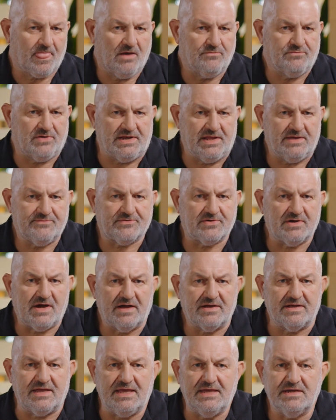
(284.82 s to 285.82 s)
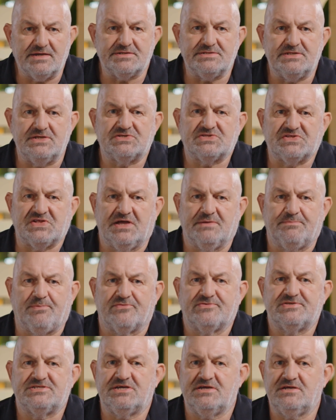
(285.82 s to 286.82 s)
whenever I hear this type
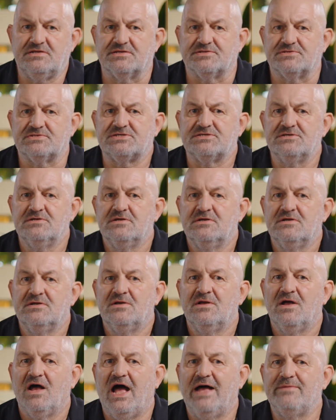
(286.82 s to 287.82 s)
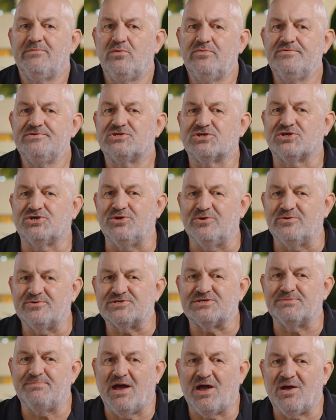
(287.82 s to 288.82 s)
of challenge, I'm always
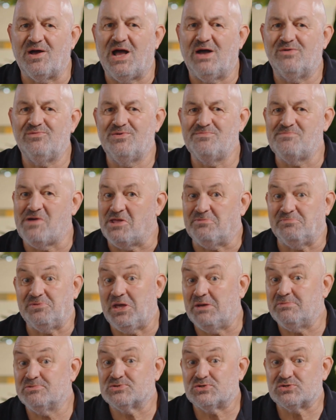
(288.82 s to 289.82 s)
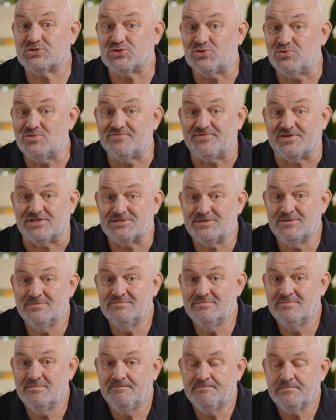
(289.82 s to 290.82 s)
curious about how we might be able to solve it.
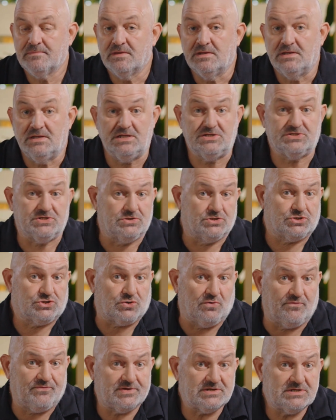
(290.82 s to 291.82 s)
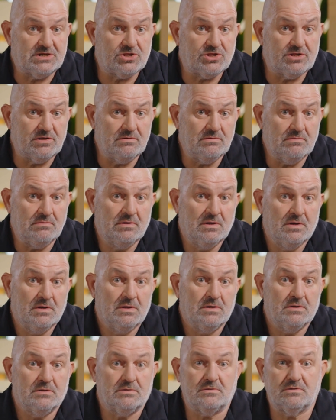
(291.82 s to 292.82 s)
Is it a software issue
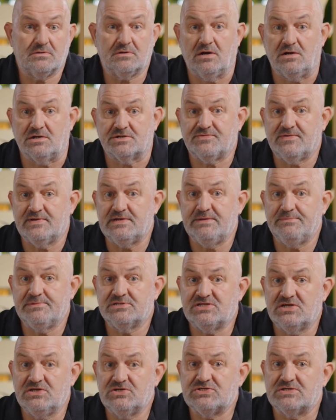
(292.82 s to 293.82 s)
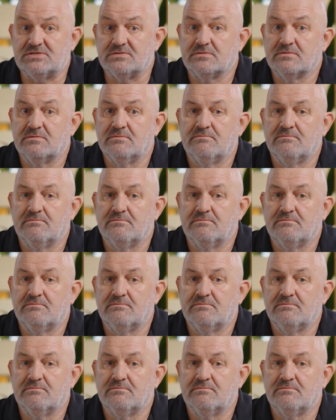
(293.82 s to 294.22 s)
or a hardware limitation?